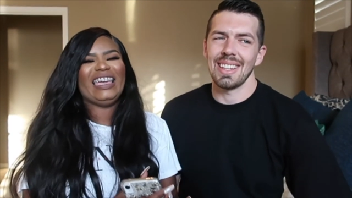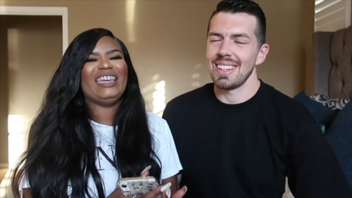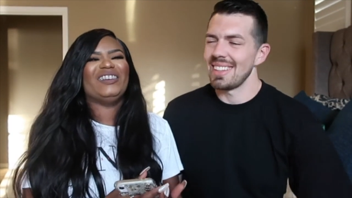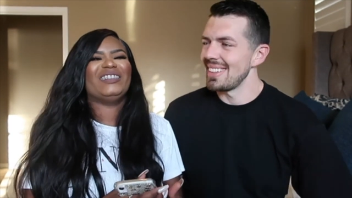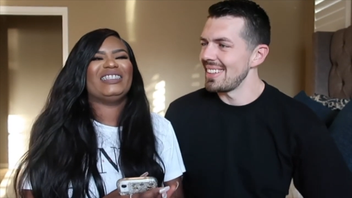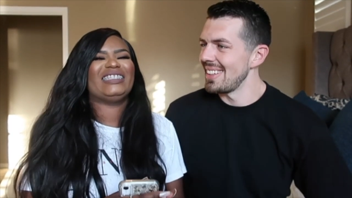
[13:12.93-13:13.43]

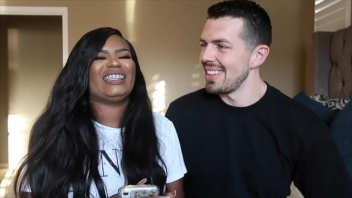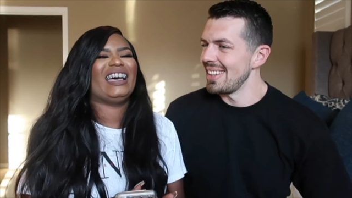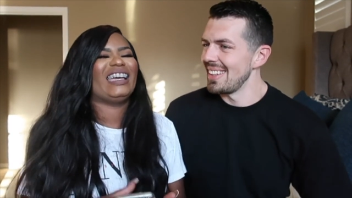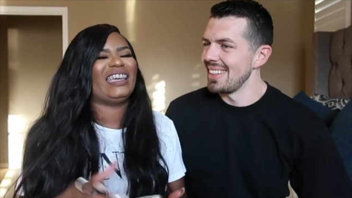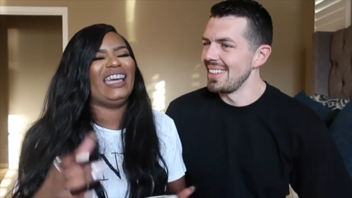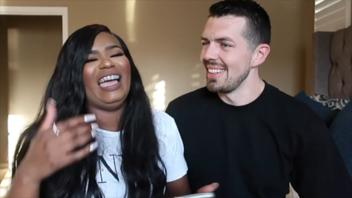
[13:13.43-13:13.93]
Speaker 1: He was
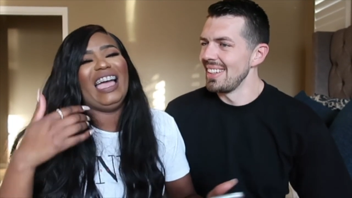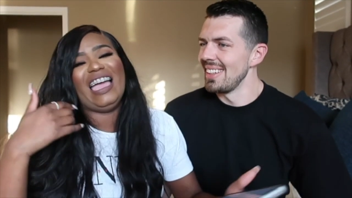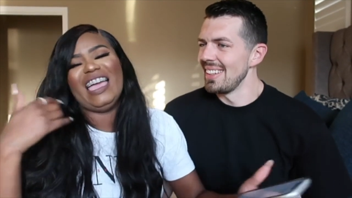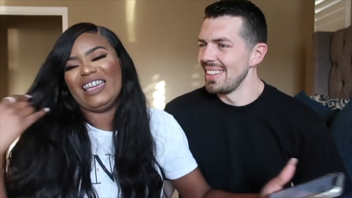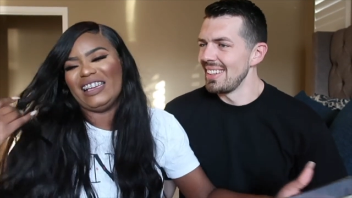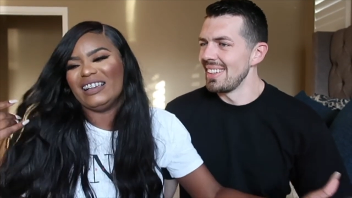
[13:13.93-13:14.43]
like,
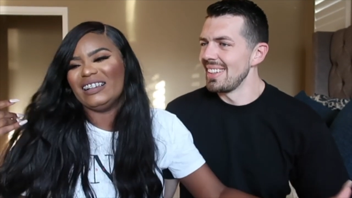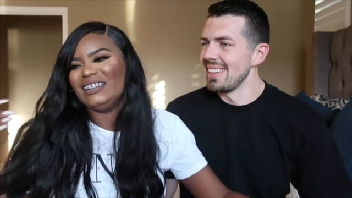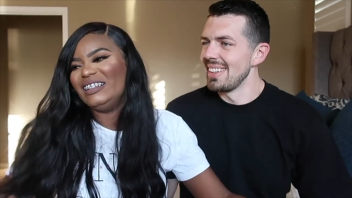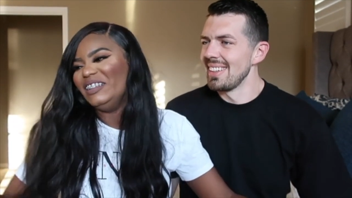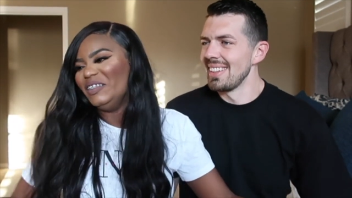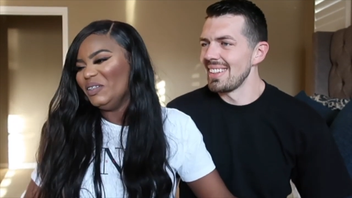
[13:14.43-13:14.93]
hey,
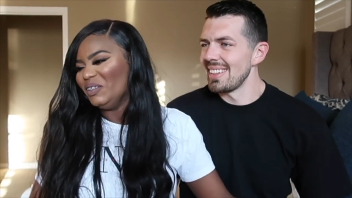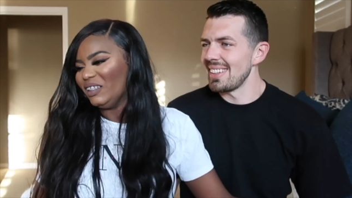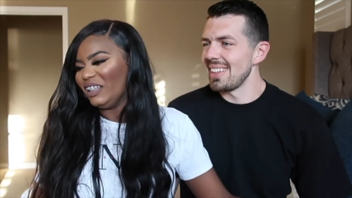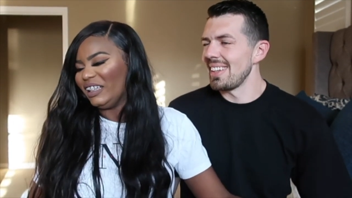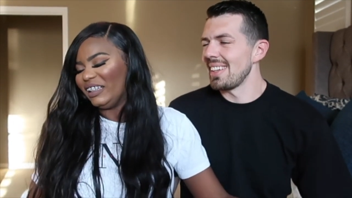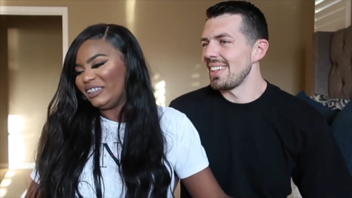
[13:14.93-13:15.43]

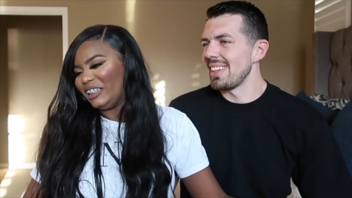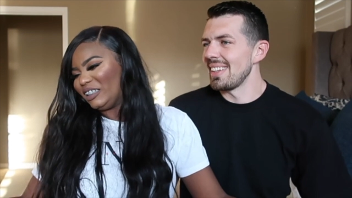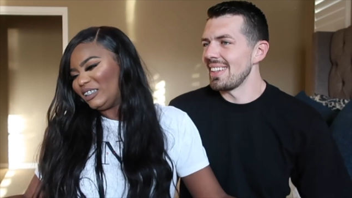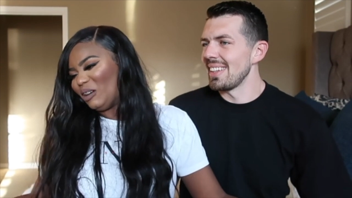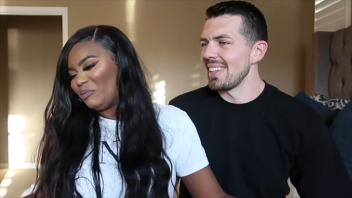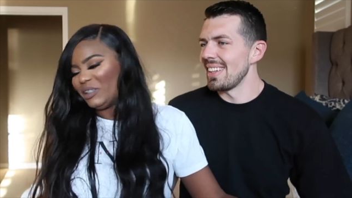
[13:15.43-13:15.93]

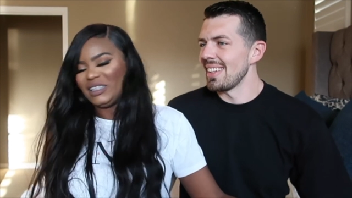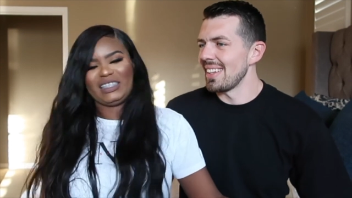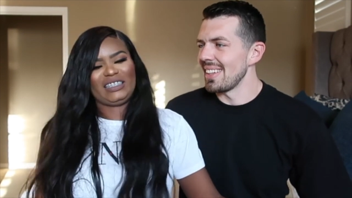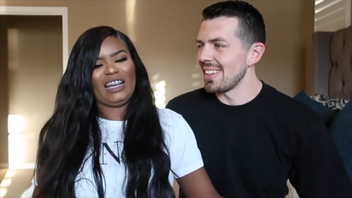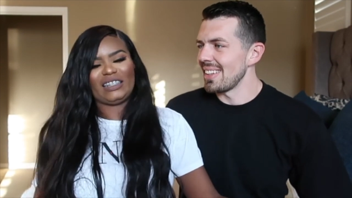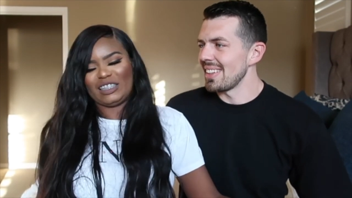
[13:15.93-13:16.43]
there's something
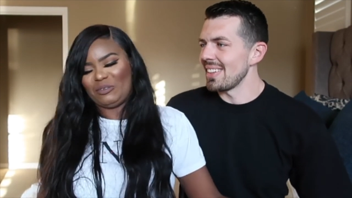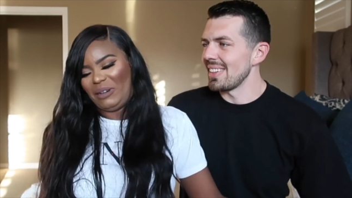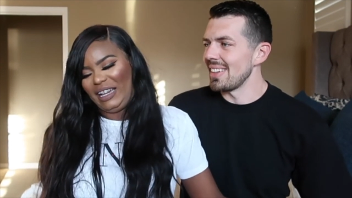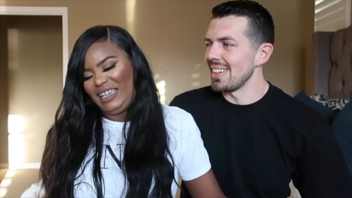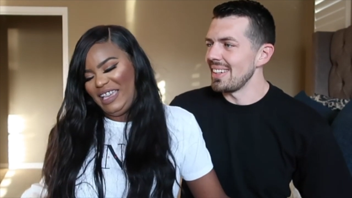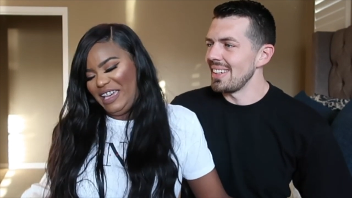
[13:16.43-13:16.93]
stuck to
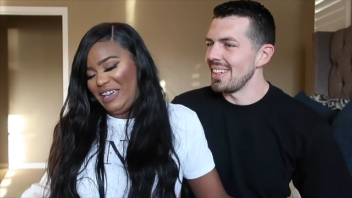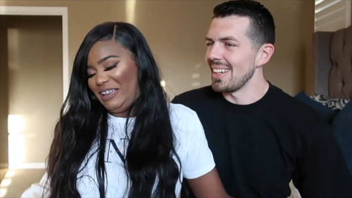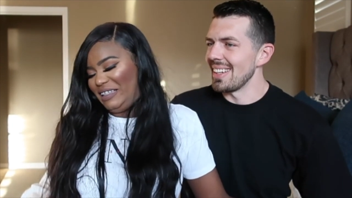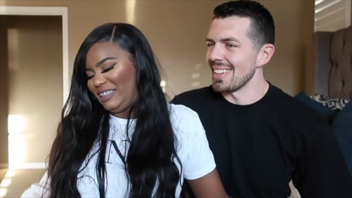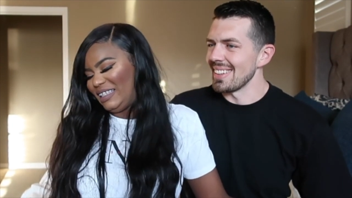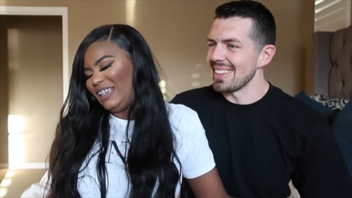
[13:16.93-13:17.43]
my
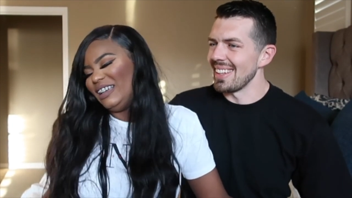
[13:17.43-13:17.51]
ass.